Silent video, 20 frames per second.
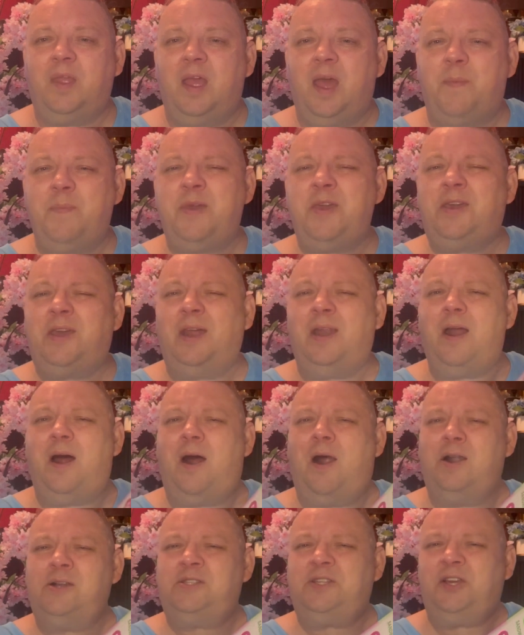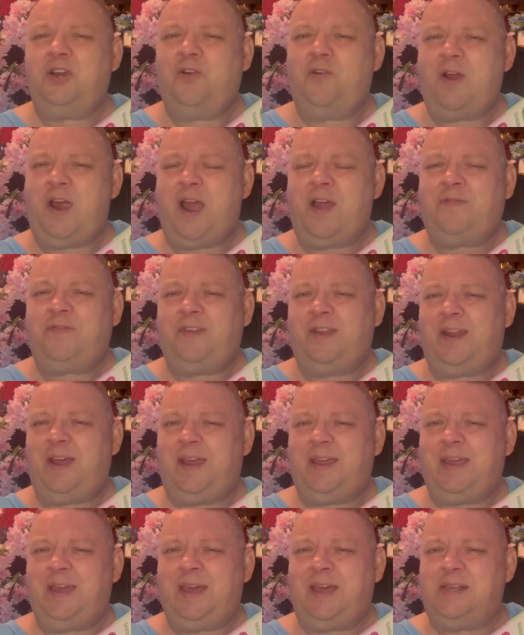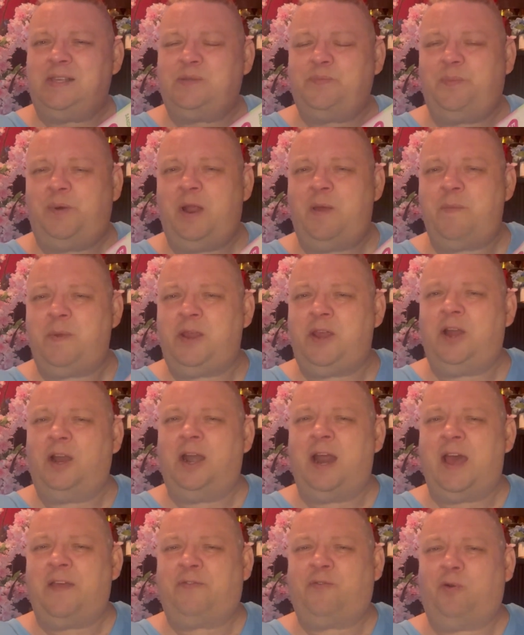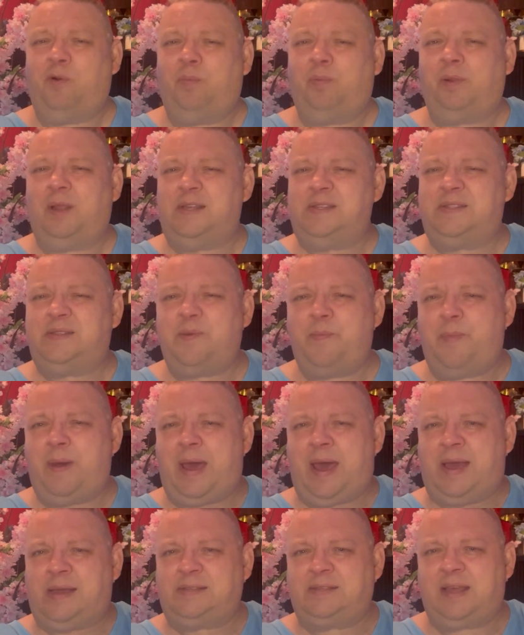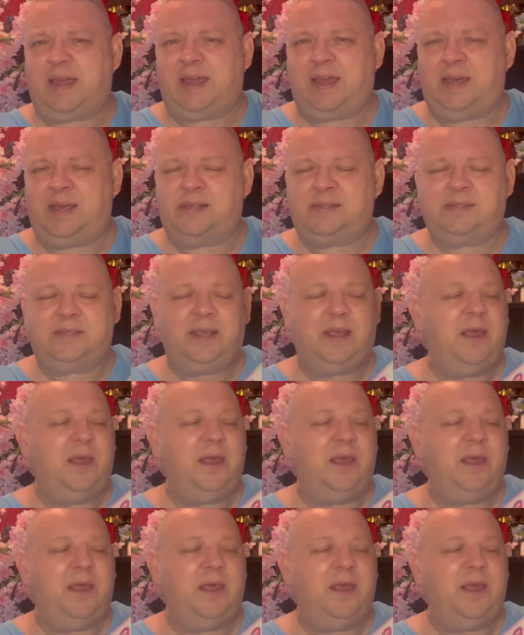you can arts and craft it, I guess. But I mean, you're gonna have to replace the bags, I guess.